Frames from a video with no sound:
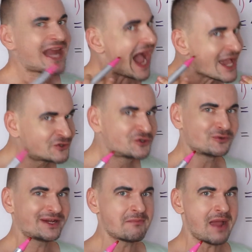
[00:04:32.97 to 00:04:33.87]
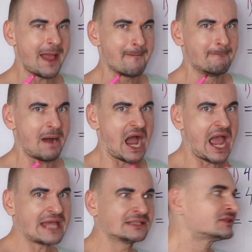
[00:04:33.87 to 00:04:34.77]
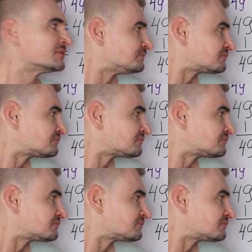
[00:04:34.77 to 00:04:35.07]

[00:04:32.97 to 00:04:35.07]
I do remember, and